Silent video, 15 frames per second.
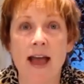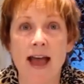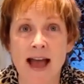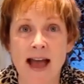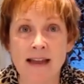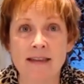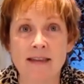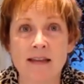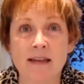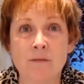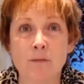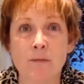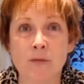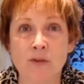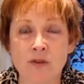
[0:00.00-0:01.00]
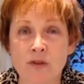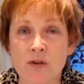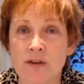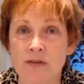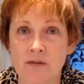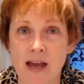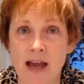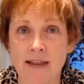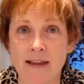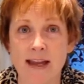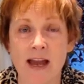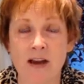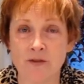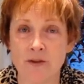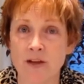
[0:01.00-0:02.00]
at the Missouri Valley
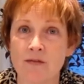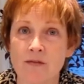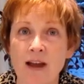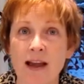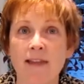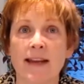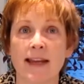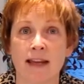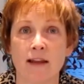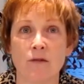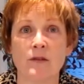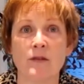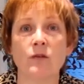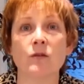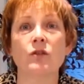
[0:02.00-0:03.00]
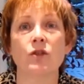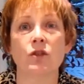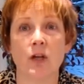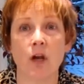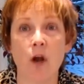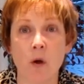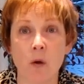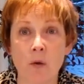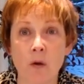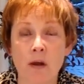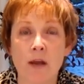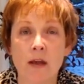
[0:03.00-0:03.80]
African Violet Council's show